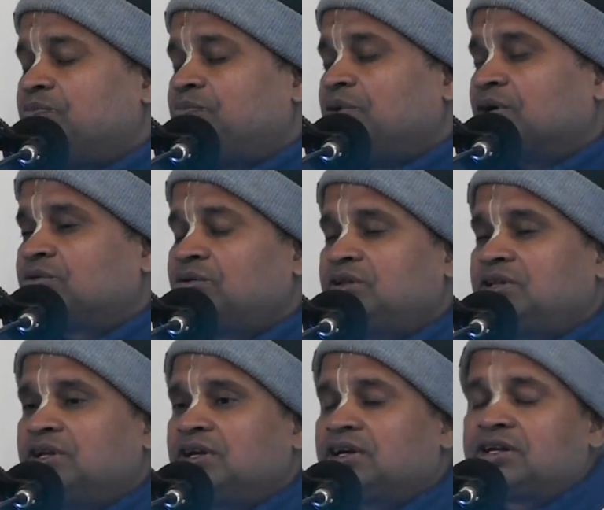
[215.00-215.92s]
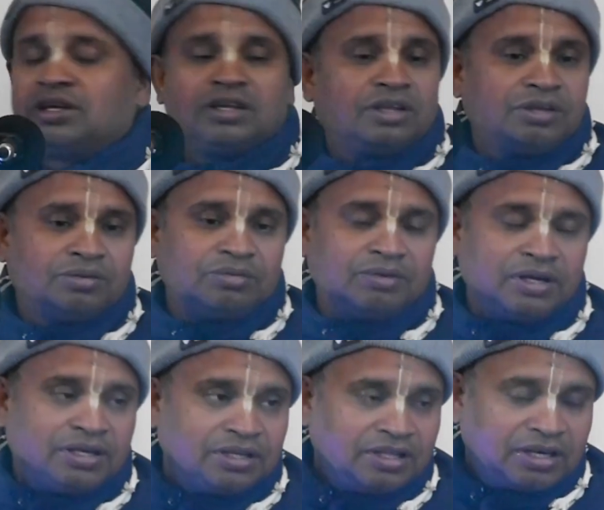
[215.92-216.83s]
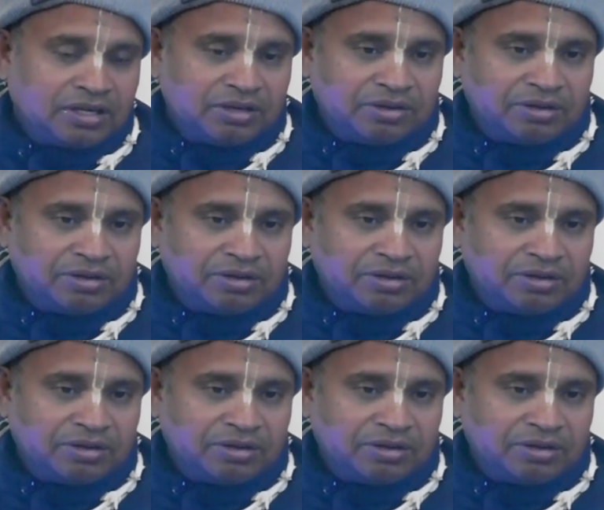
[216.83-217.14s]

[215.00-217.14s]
Prakriti, what is that?